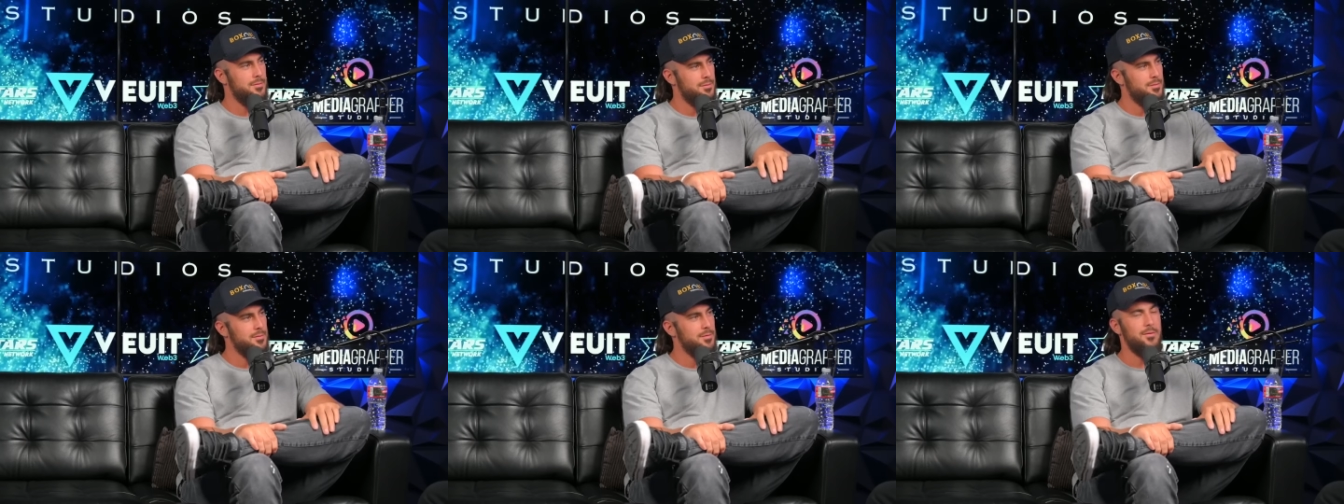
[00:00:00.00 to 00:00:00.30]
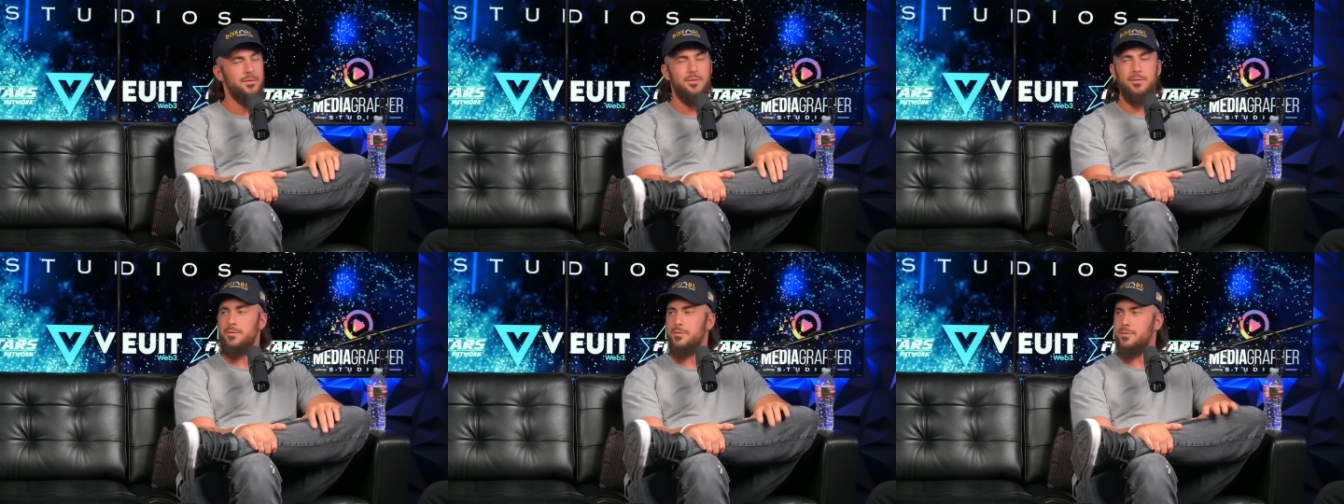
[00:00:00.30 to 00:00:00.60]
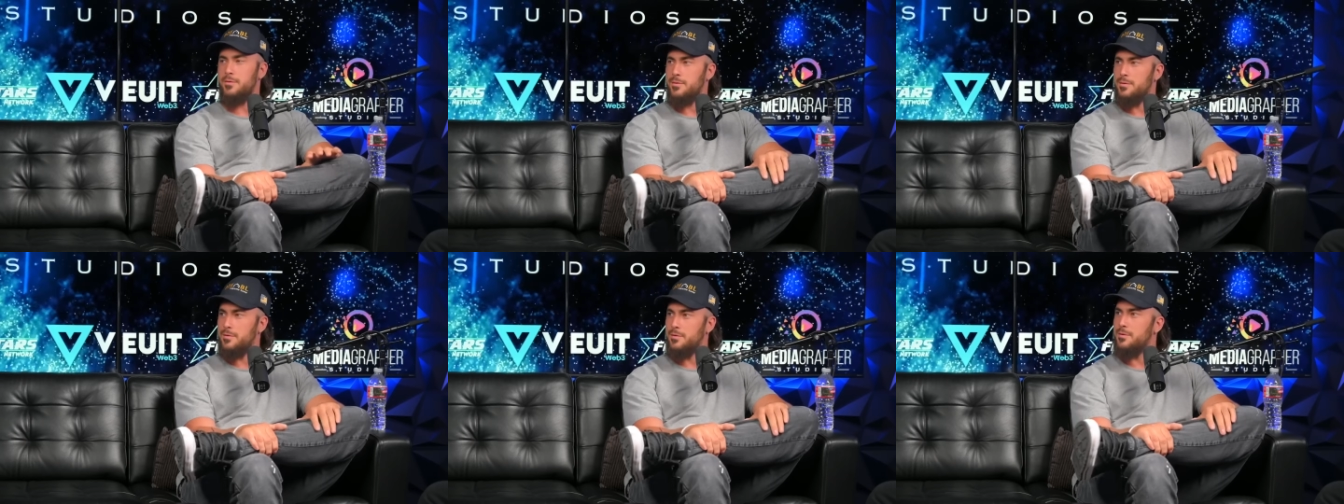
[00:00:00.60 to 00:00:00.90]
And that was
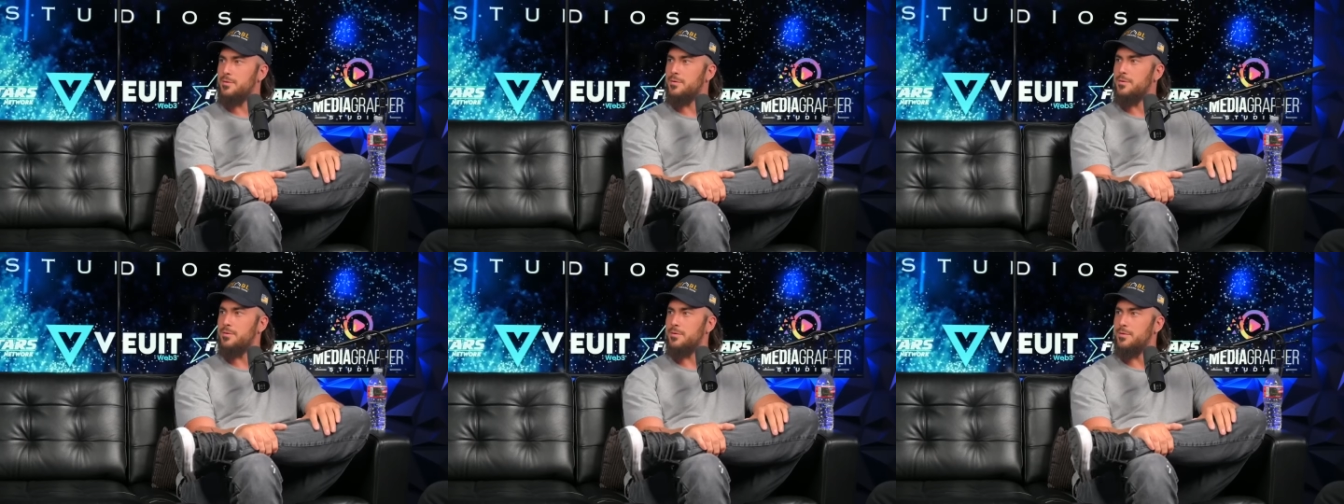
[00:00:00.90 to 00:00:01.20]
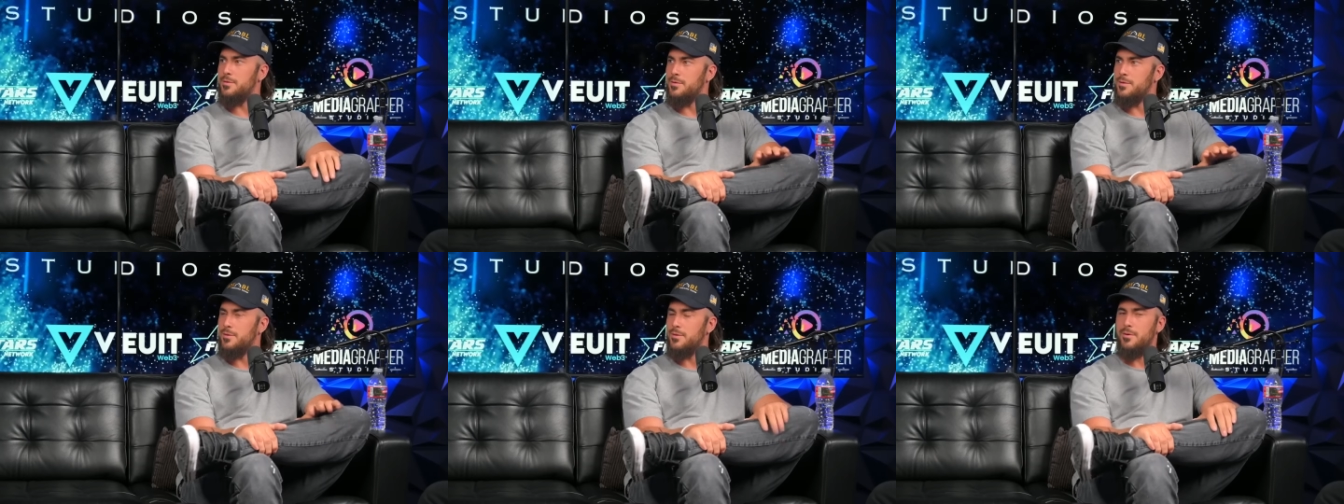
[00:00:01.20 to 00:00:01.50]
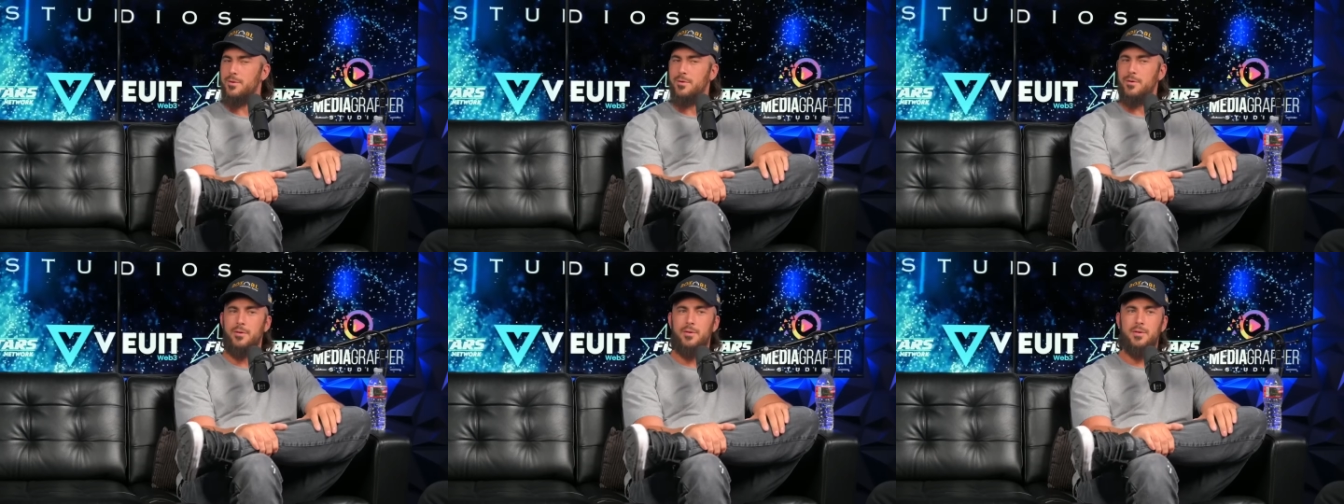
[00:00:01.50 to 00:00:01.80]
zero paid?
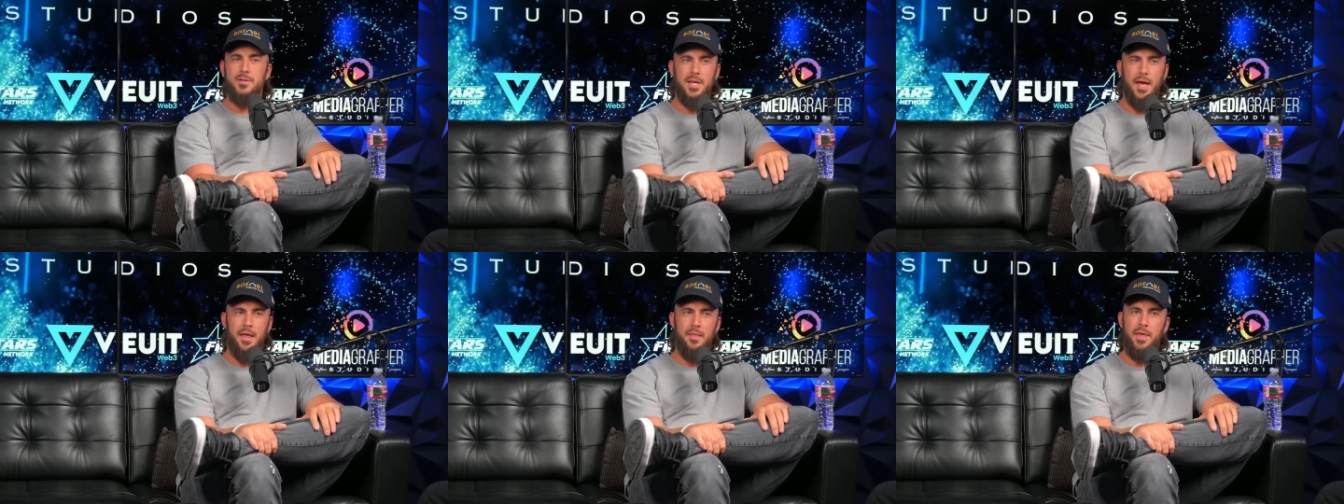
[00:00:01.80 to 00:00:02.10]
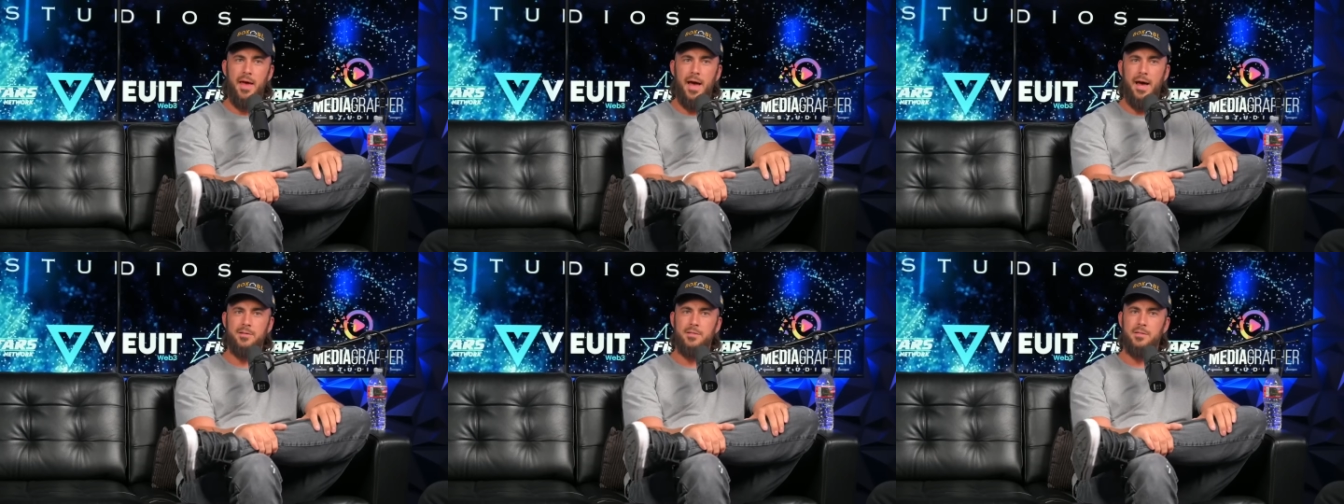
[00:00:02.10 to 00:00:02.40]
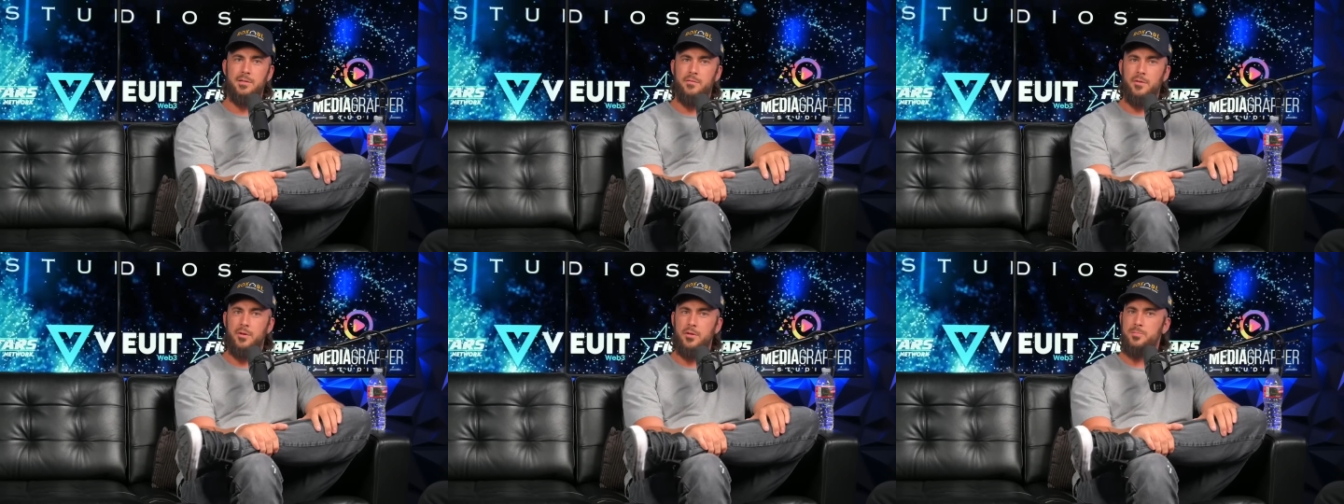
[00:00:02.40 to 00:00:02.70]
ten
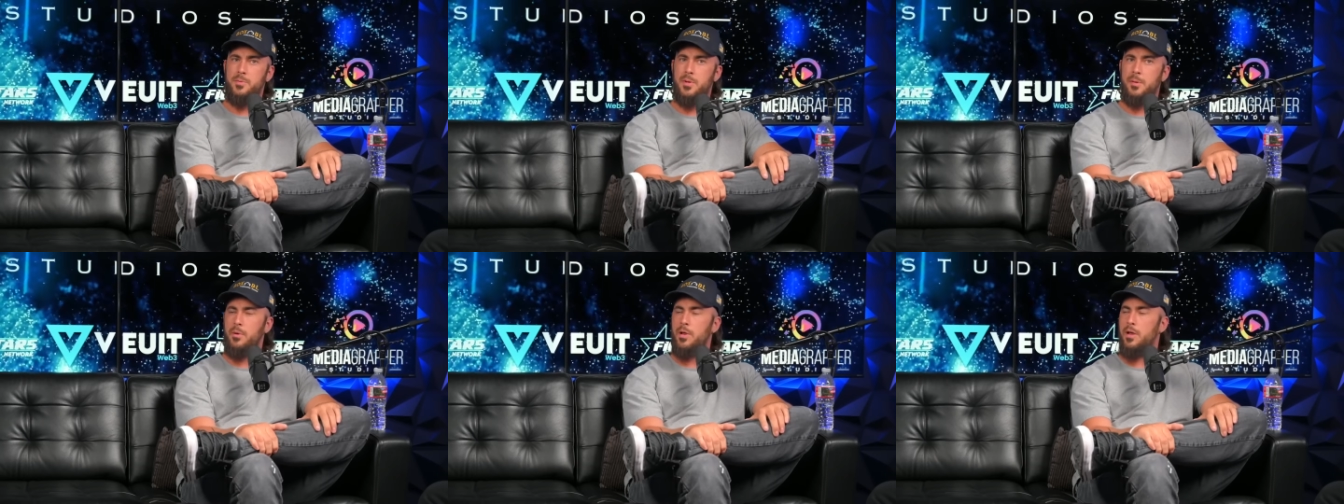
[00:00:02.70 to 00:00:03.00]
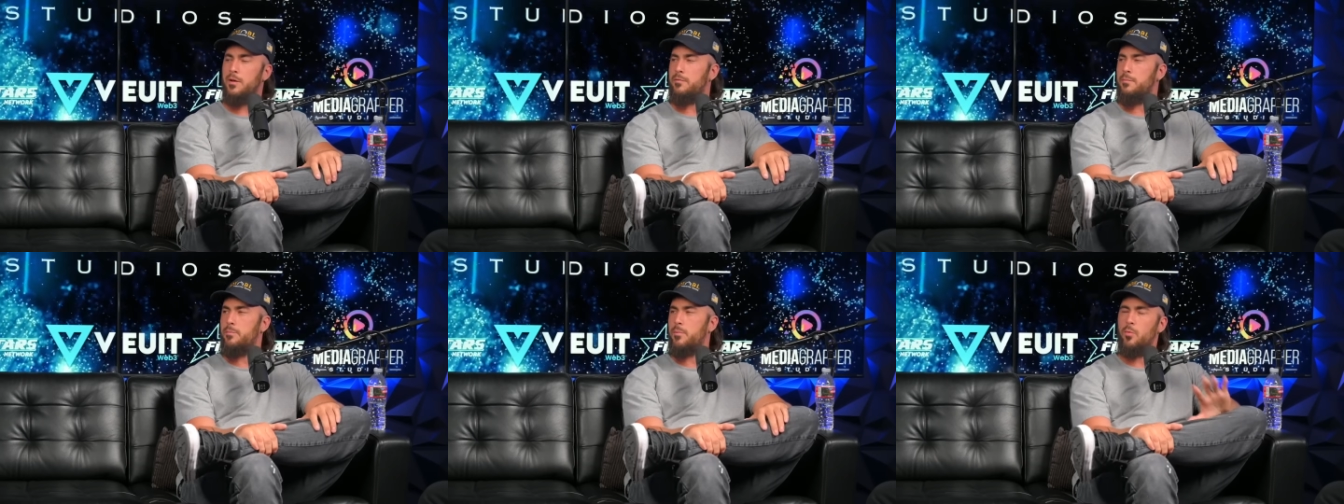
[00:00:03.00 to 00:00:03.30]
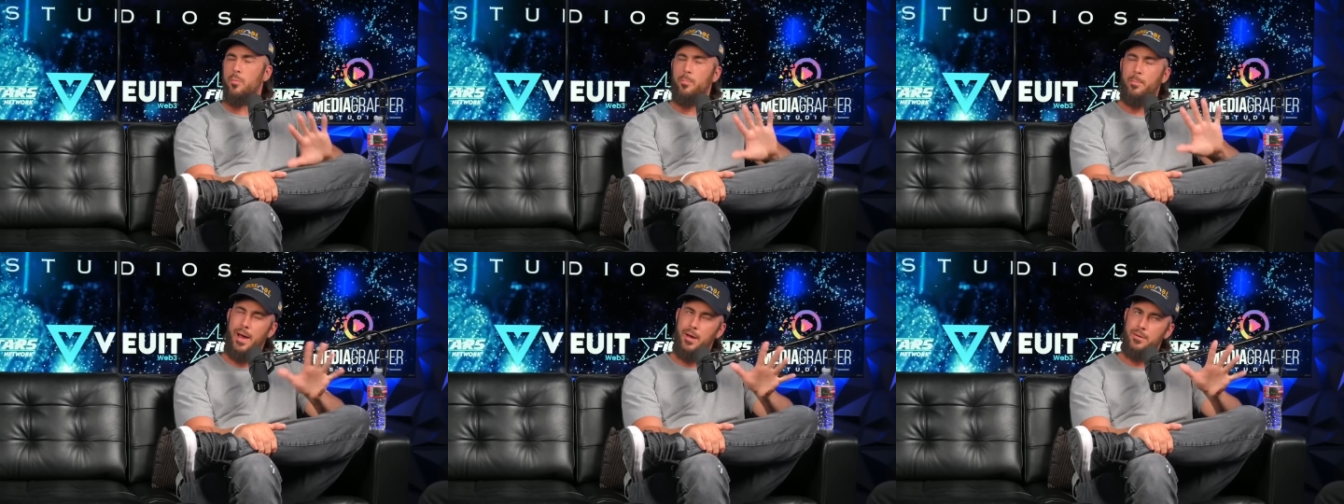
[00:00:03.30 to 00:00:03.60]
thousand of those people have,
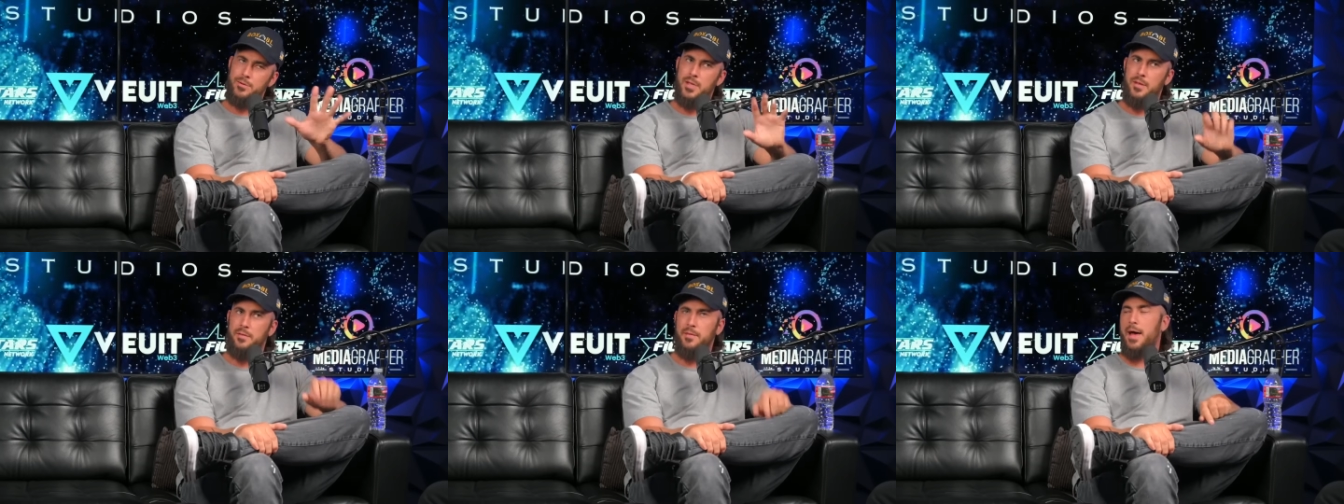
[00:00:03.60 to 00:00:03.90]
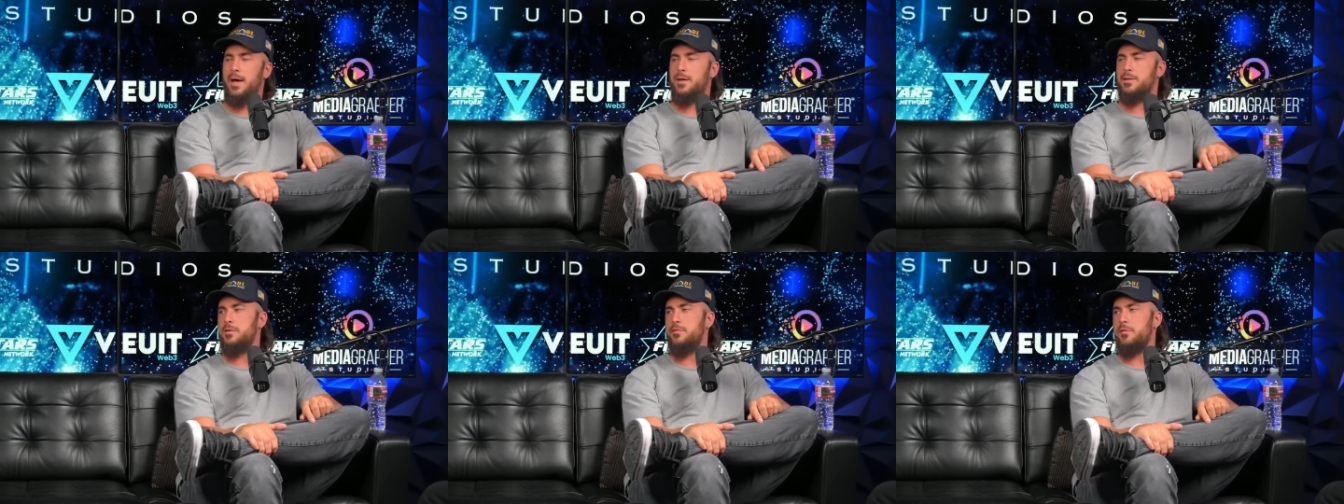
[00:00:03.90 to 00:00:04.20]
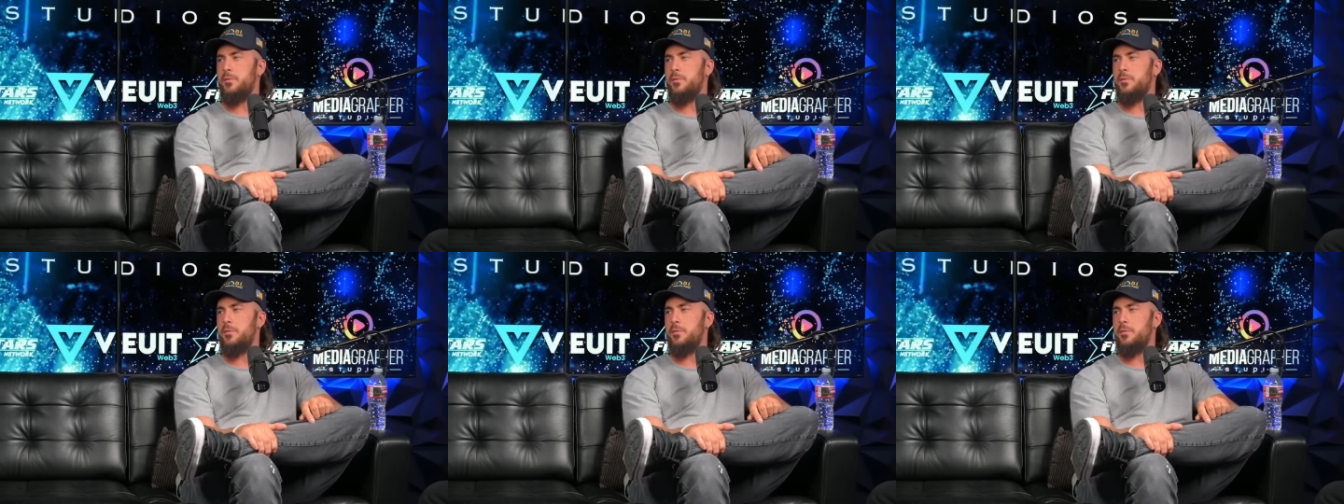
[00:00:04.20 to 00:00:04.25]
or about ten thousand.